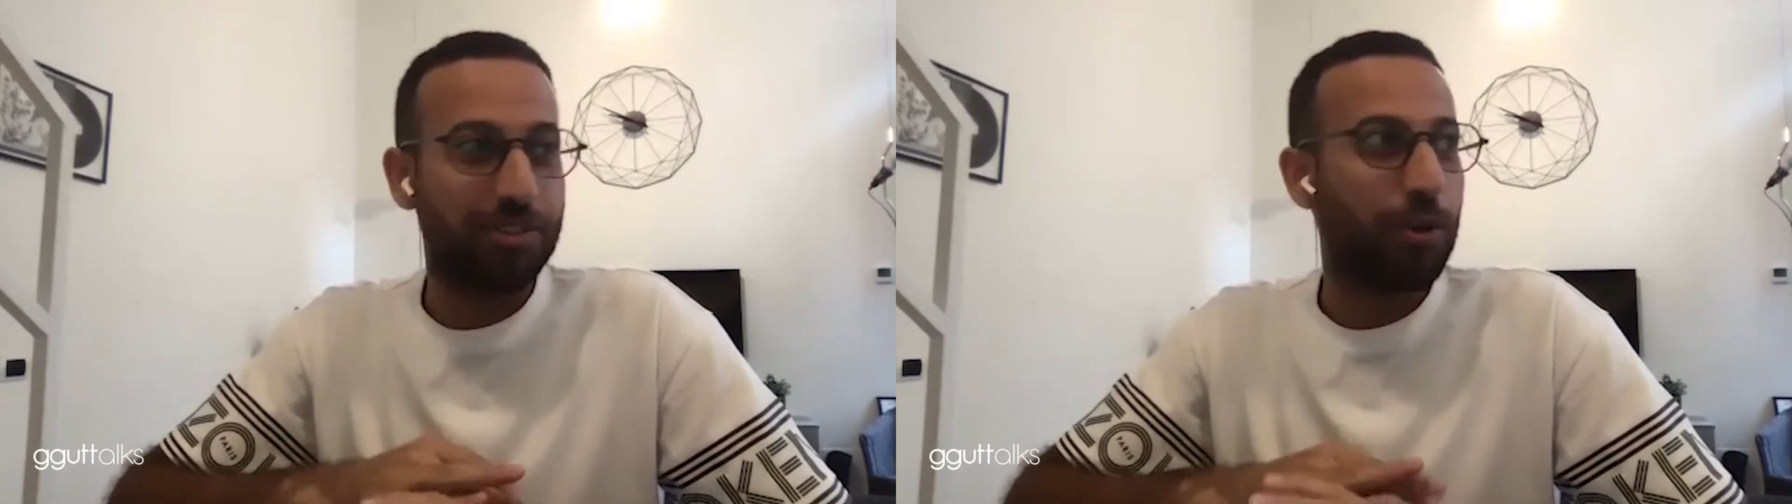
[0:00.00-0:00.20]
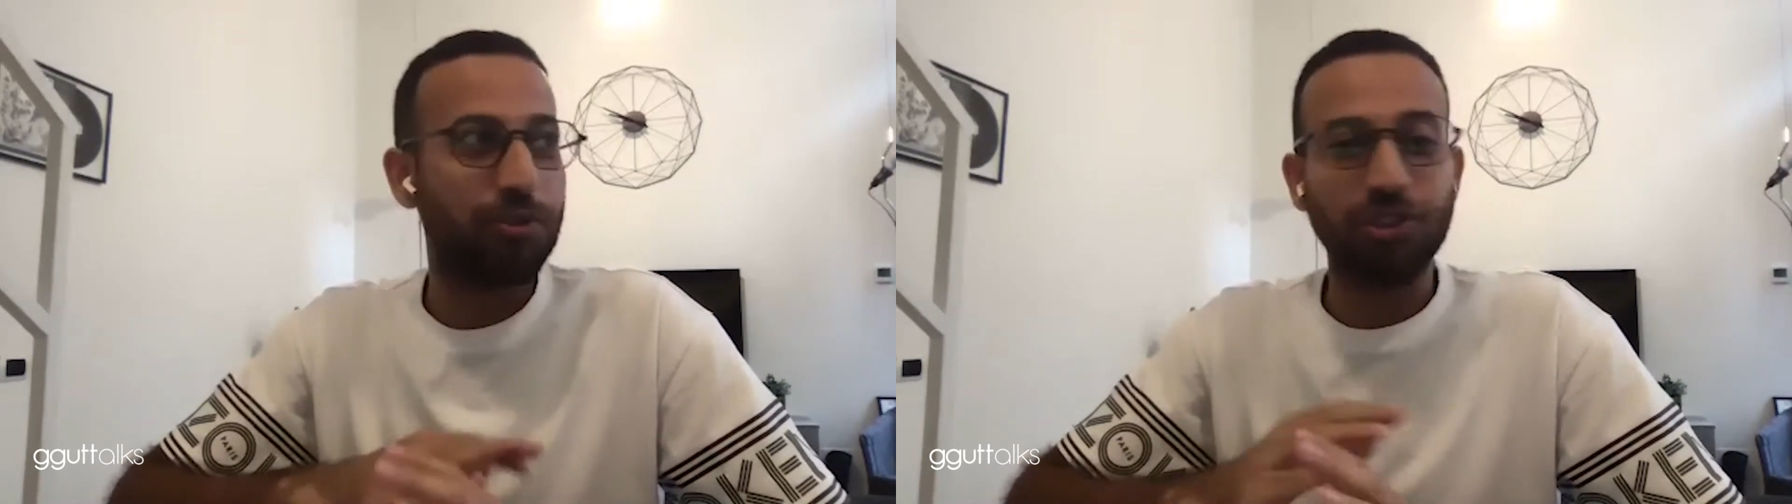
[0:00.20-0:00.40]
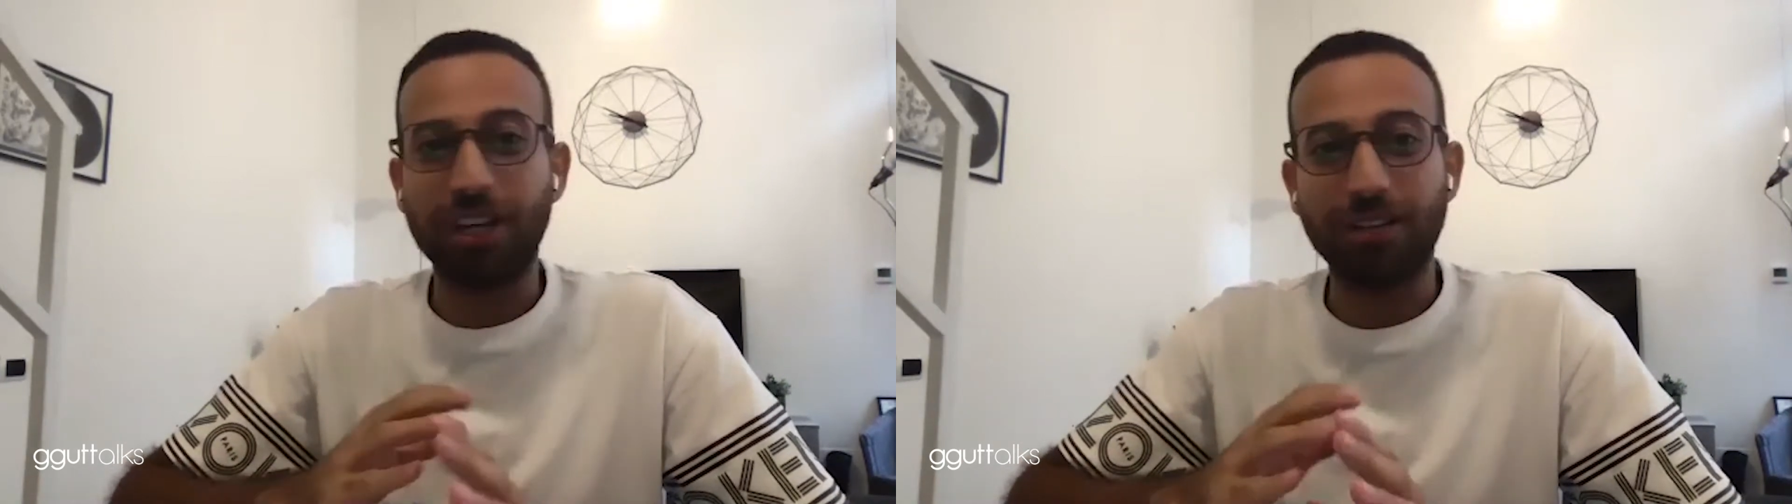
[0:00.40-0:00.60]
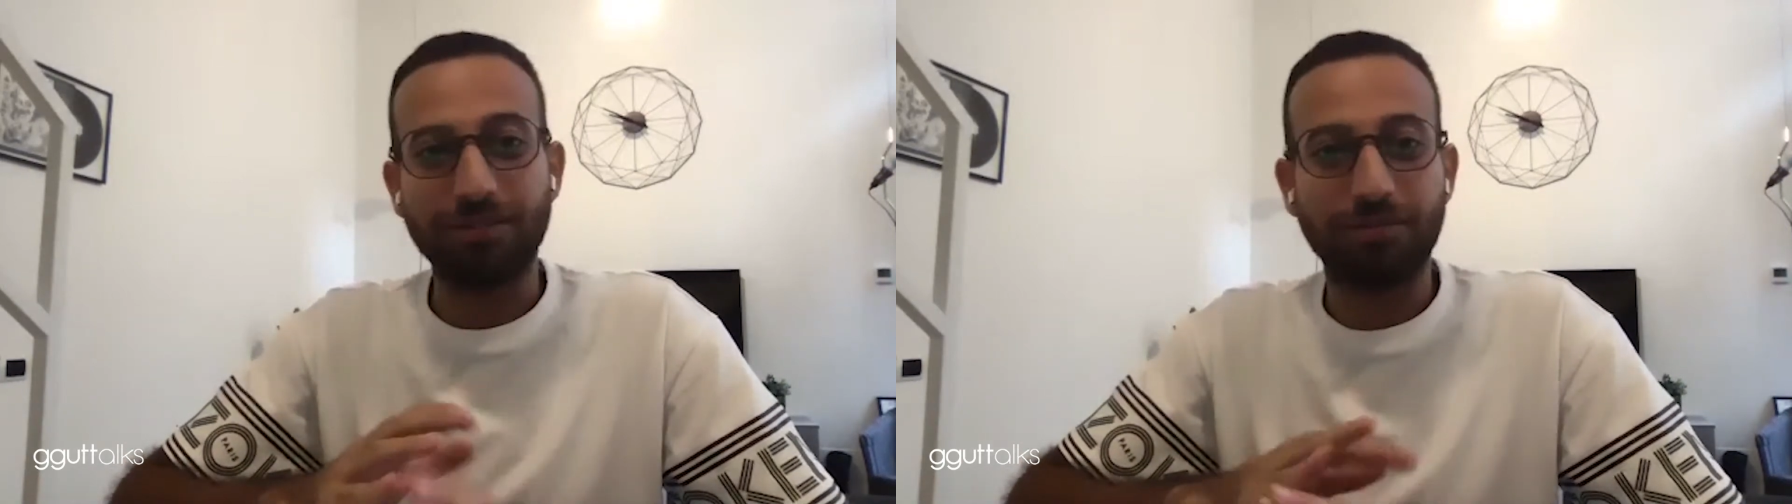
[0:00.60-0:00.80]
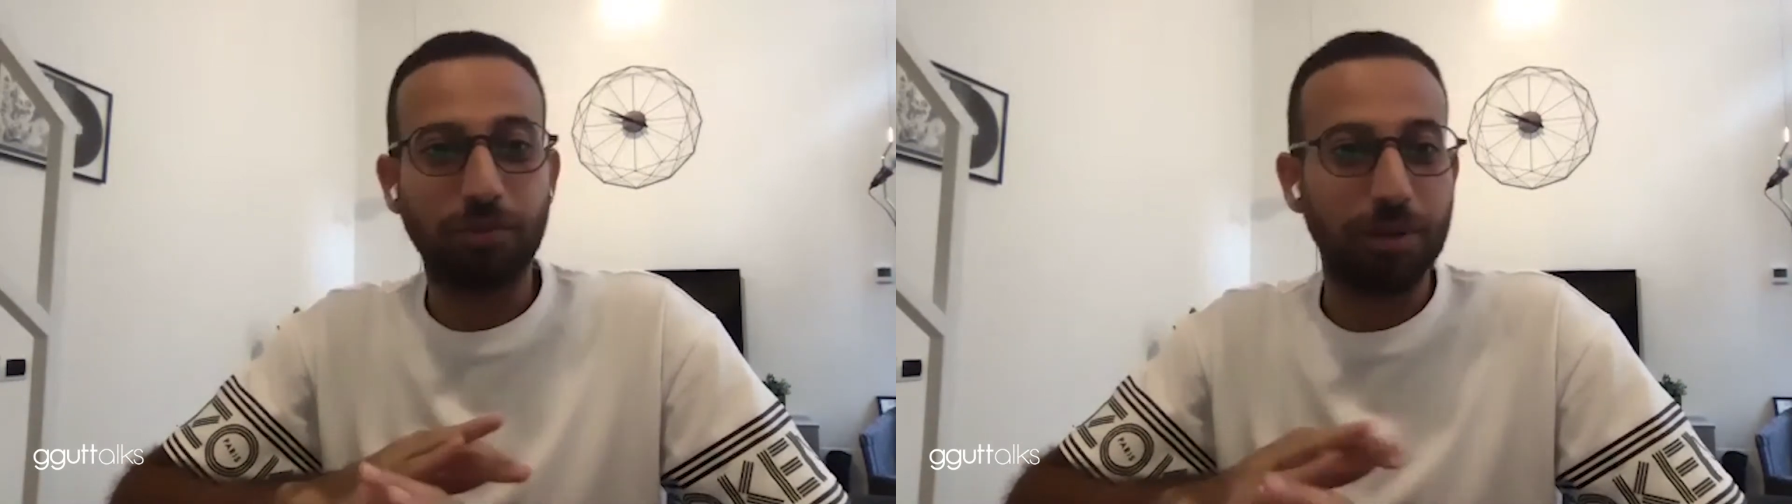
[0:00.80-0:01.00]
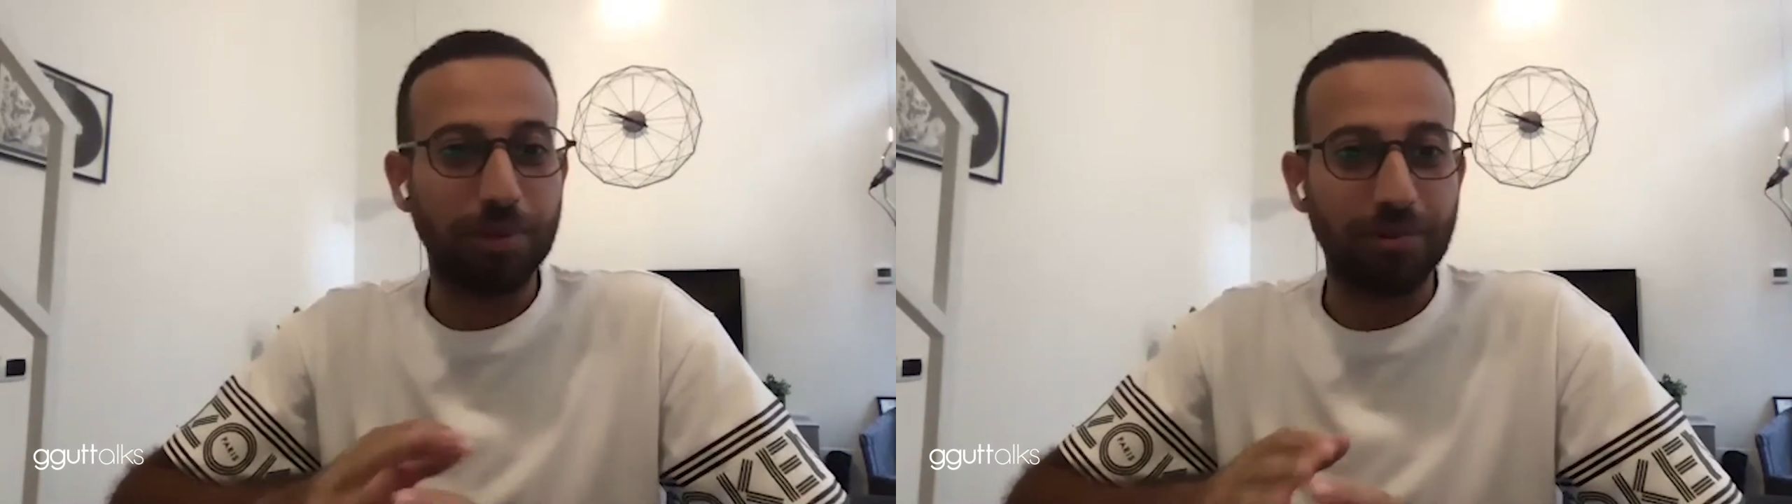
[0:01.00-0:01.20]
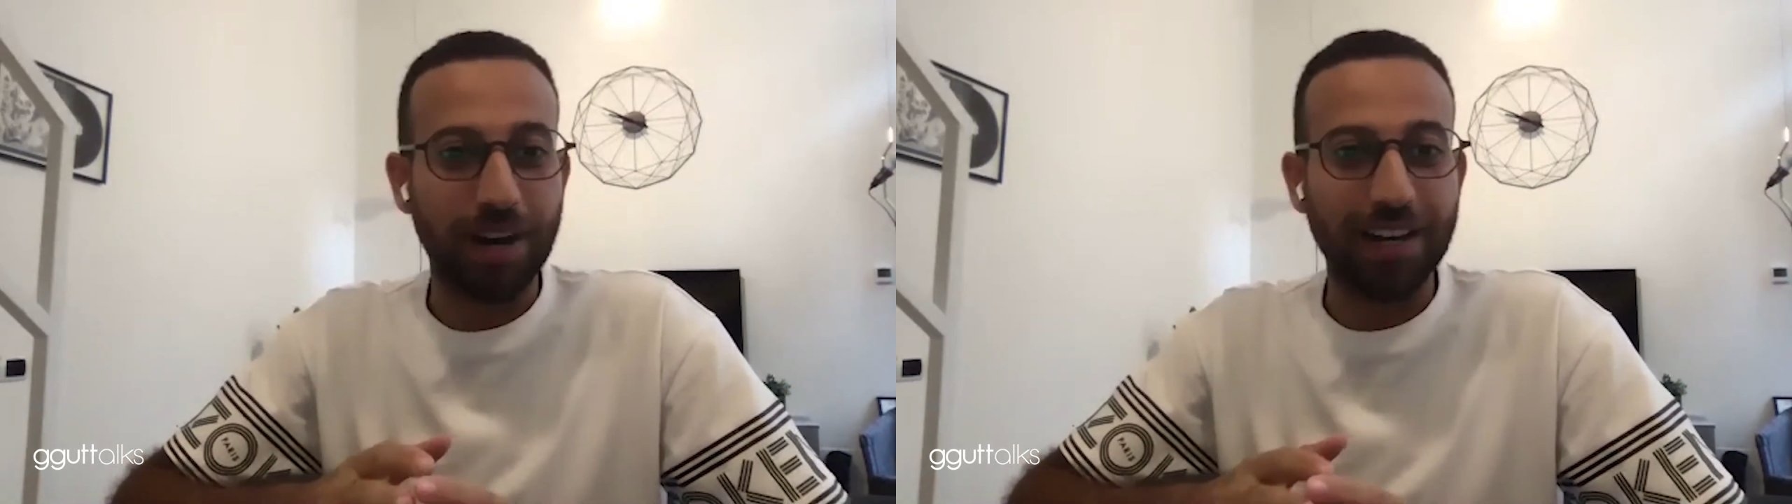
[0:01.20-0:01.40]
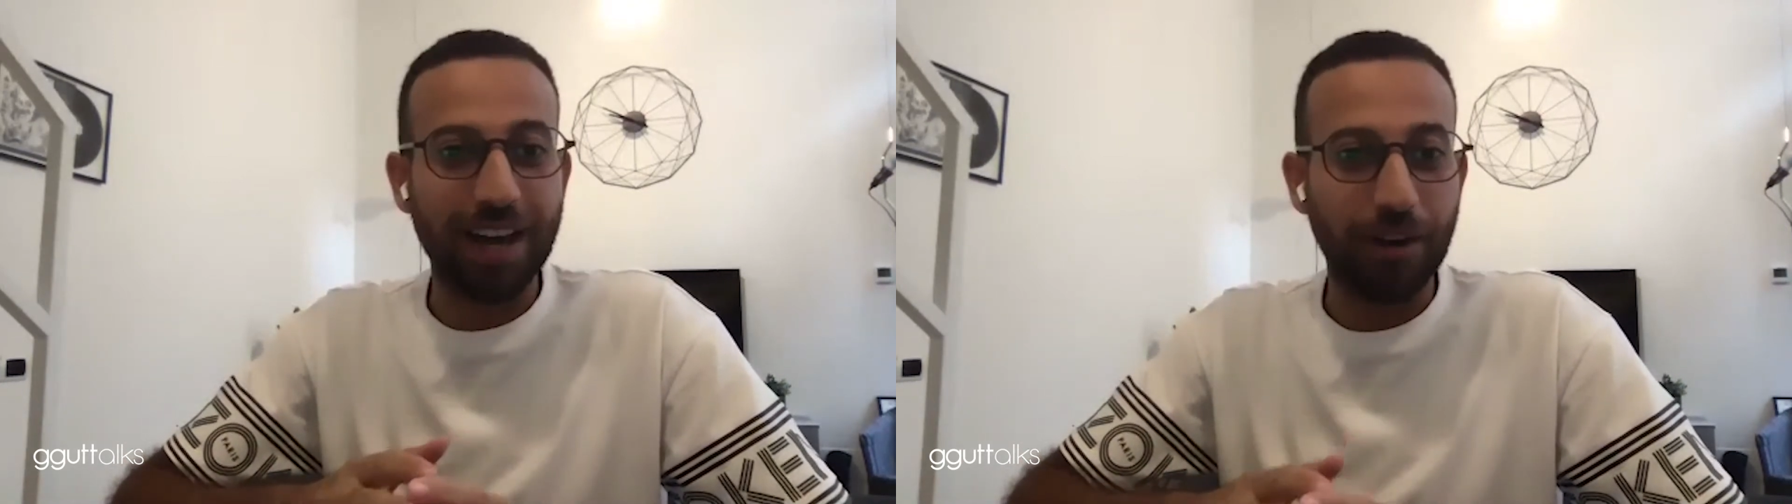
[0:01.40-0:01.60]
shade of purple right
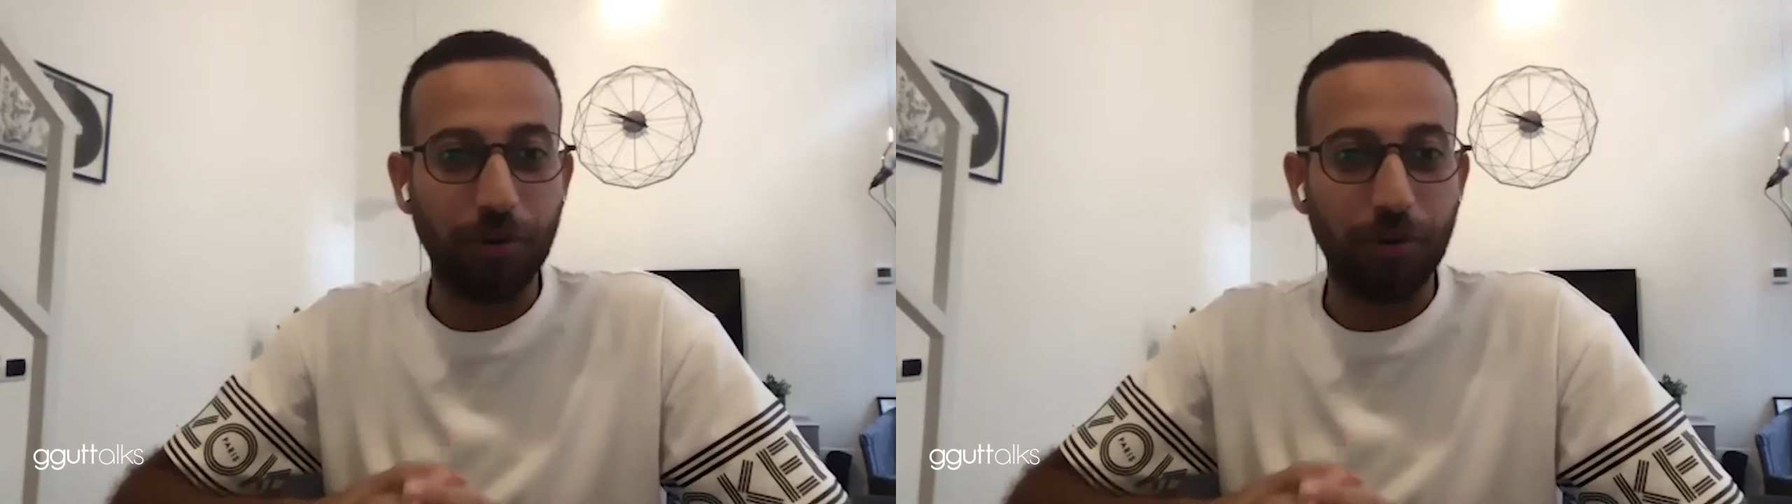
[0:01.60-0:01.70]
now,